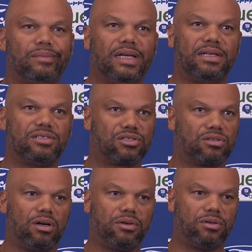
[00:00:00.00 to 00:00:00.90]
then just
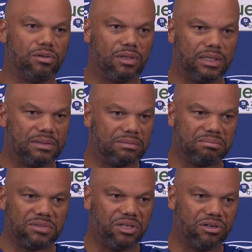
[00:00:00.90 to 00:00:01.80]
start doing it
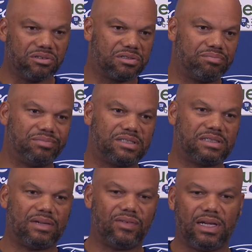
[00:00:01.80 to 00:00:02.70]
years
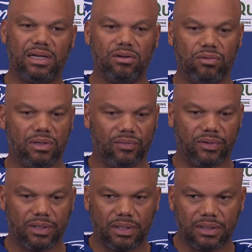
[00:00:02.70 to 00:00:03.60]
7-8 or whatever
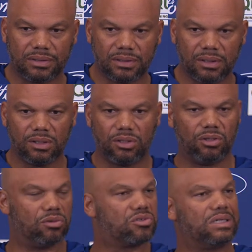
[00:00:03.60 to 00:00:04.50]
it is. You
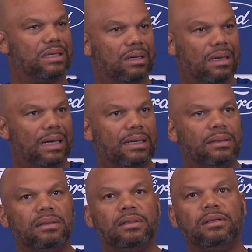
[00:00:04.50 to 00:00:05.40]
don't see it a lot,
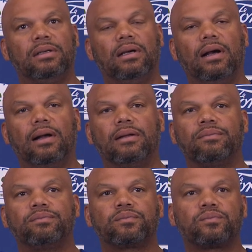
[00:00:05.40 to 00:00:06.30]

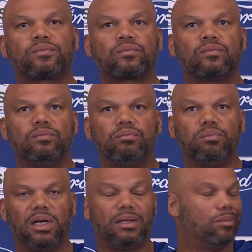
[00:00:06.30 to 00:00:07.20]

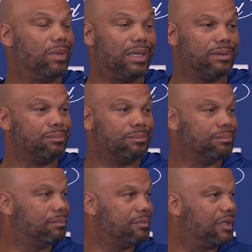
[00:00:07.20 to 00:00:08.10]
but I mean, it
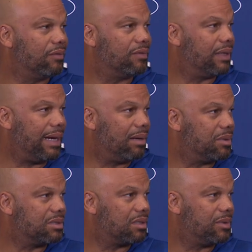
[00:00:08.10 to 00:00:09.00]
definitely
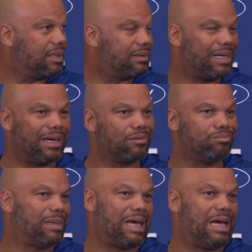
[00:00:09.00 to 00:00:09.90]
happens. I mean,
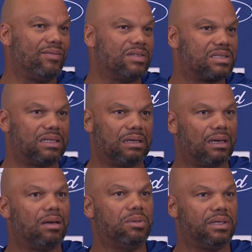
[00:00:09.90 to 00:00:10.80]
I haven't seen it a
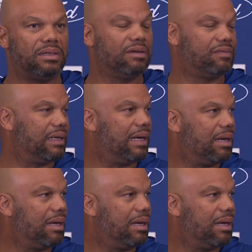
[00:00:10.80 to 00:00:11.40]
lot, but it definitely